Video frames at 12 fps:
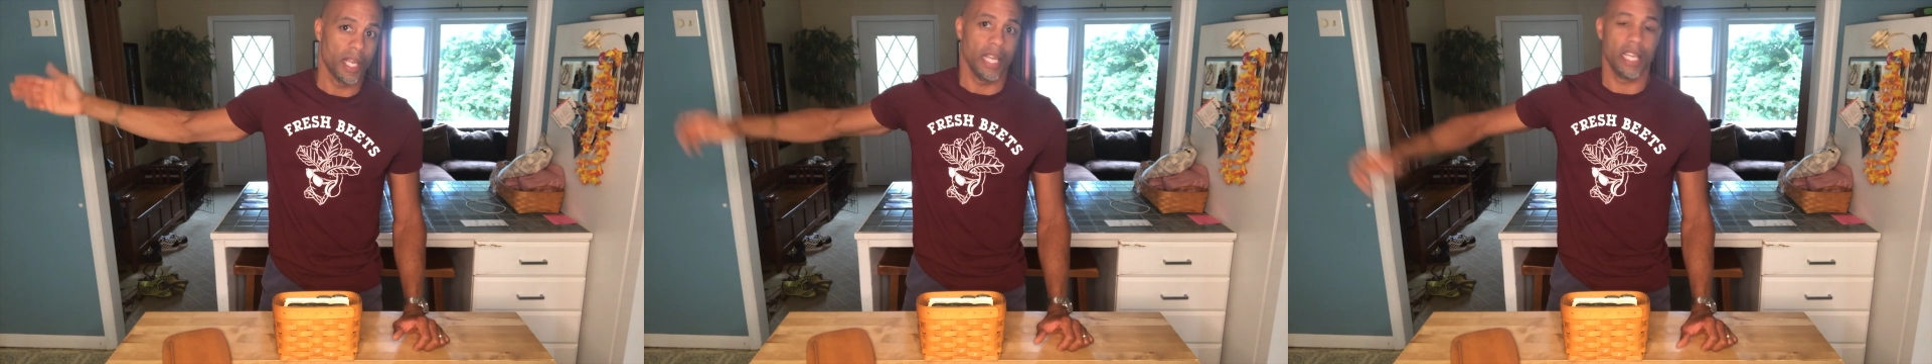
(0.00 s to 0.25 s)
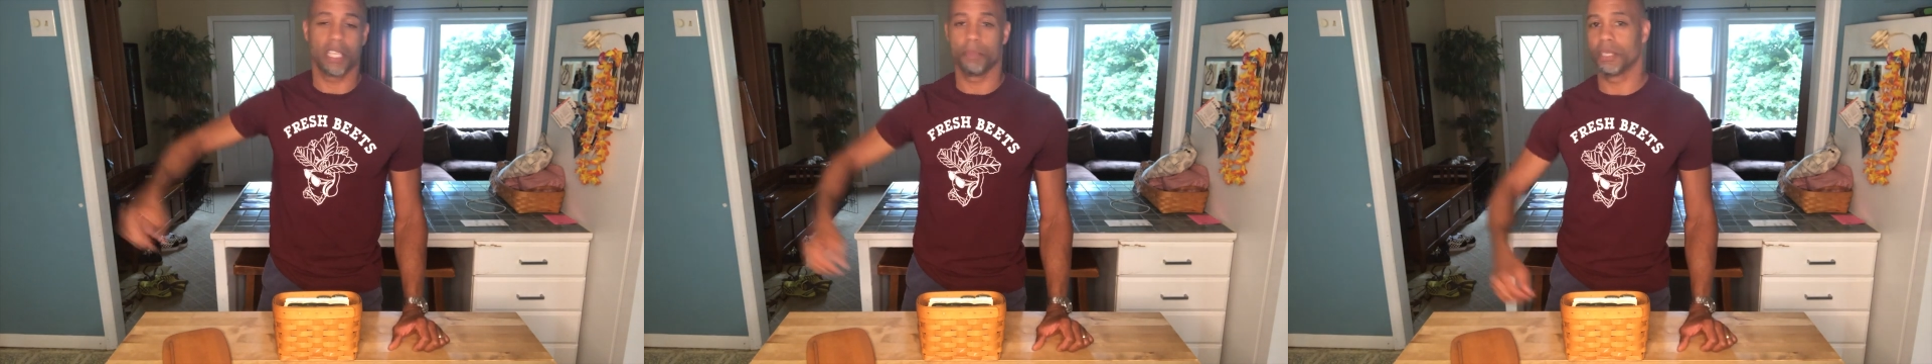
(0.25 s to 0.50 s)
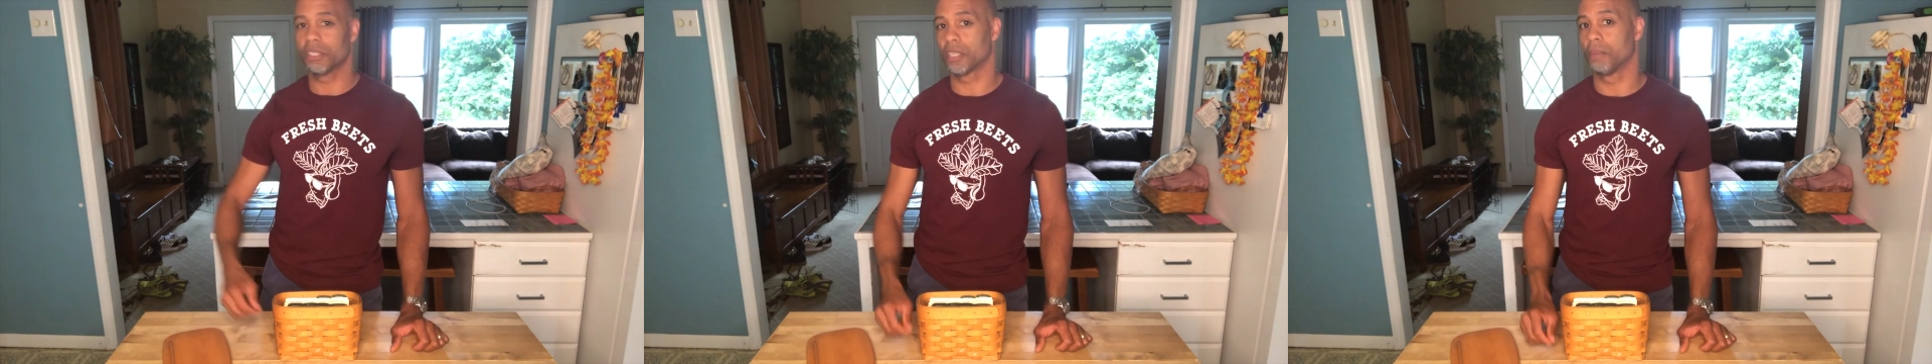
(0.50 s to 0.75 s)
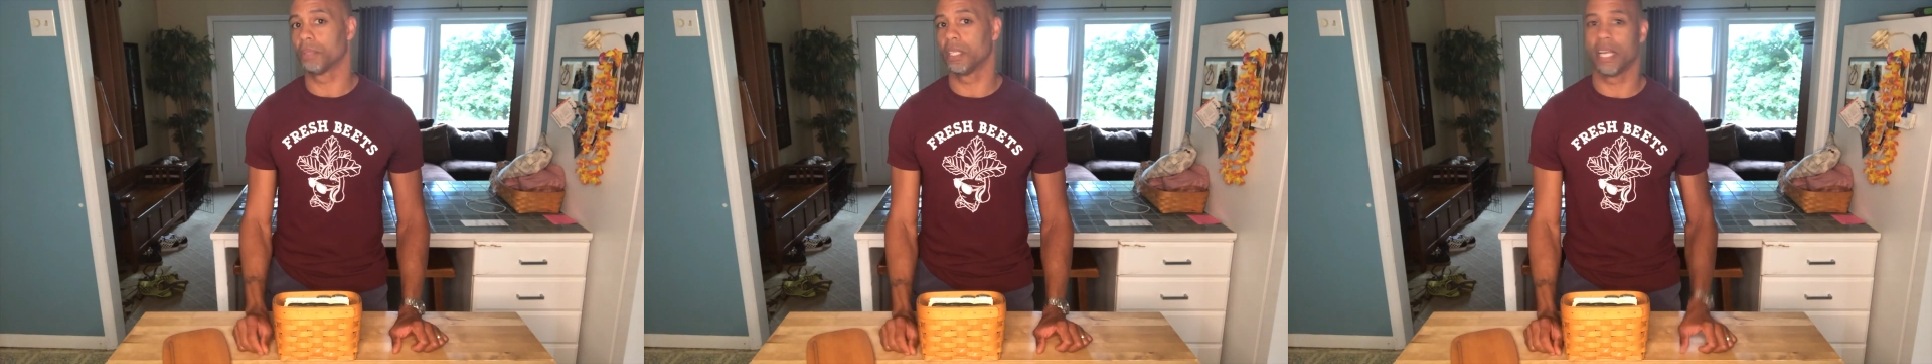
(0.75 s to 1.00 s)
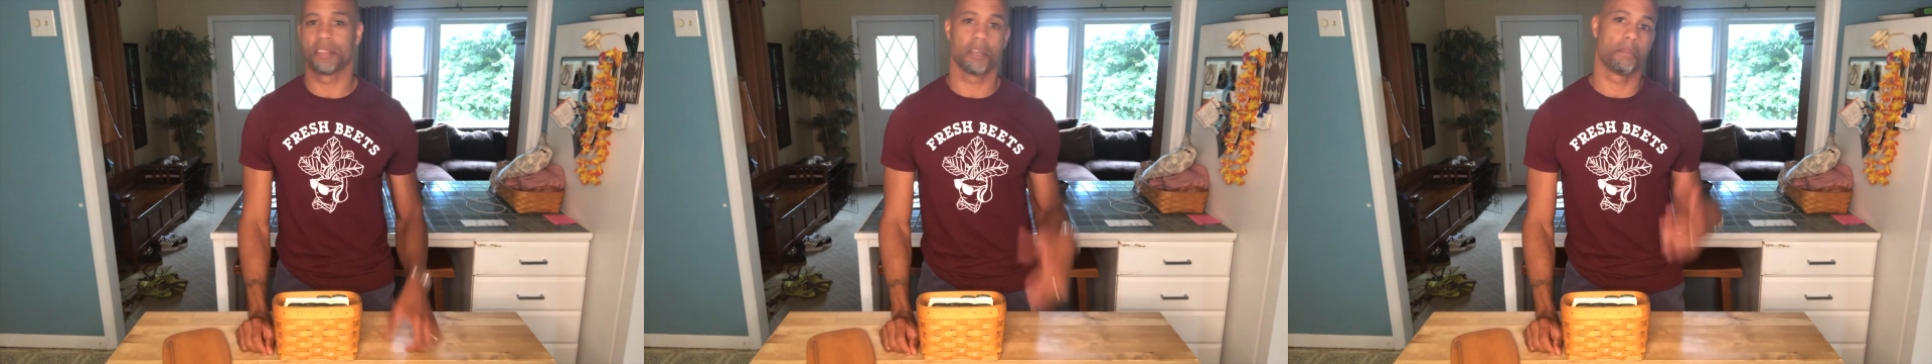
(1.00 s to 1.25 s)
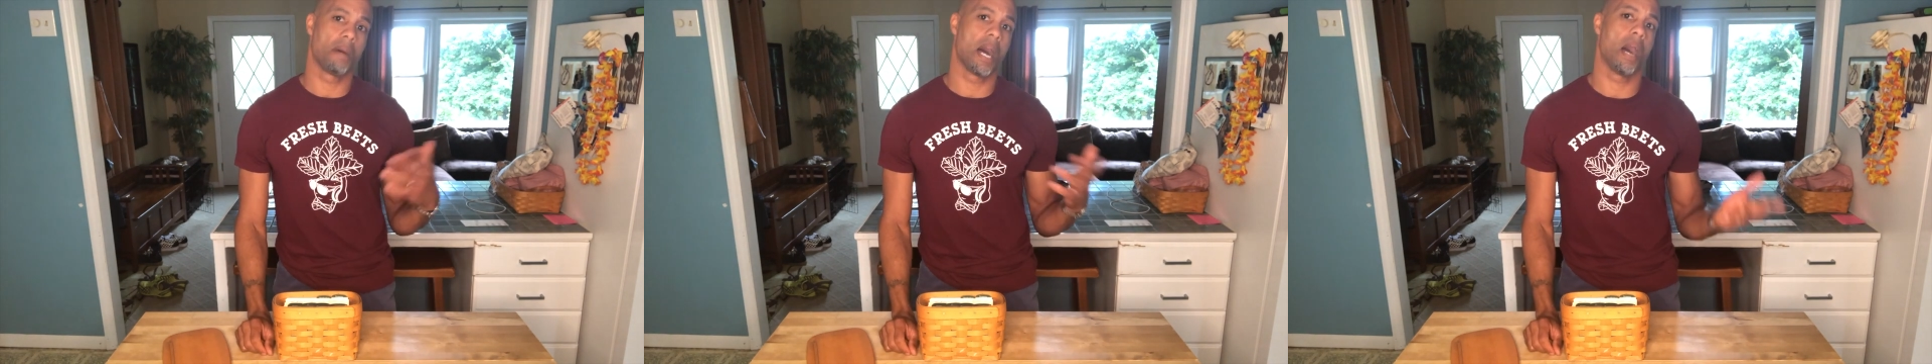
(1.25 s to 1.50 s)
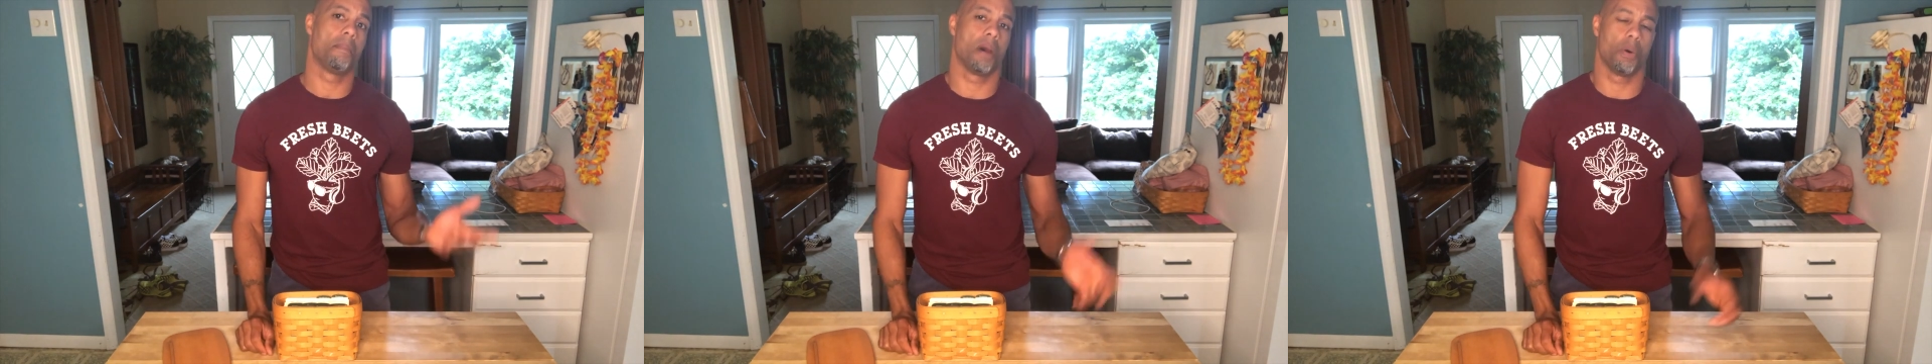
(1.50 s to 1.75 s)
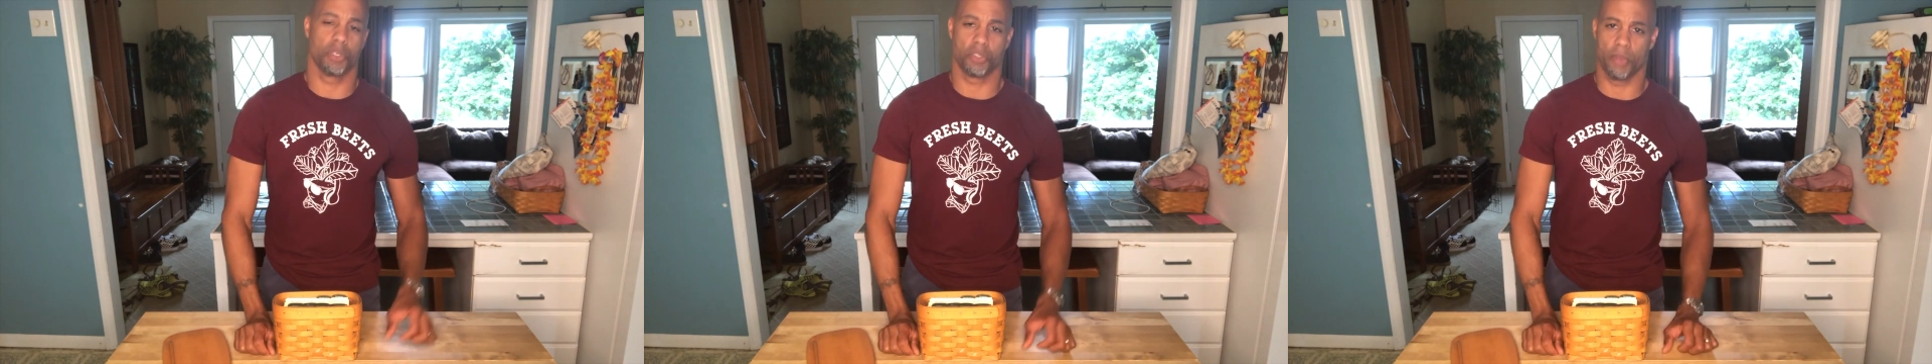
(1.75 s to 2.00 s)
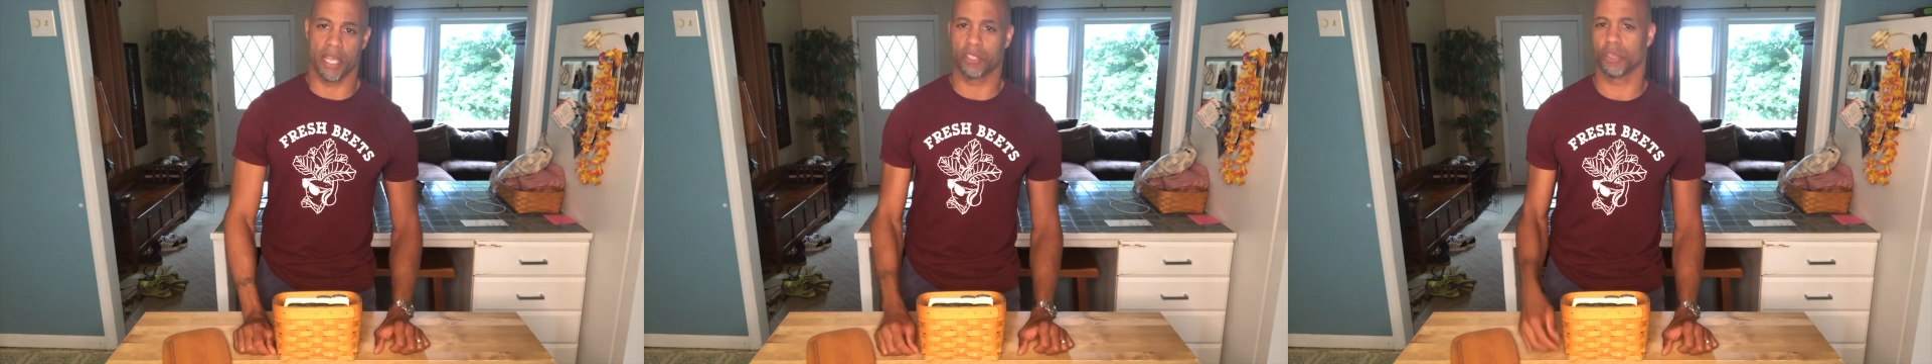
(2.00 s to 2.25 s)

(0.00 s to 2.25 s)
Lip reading: It could be something that their mom always makes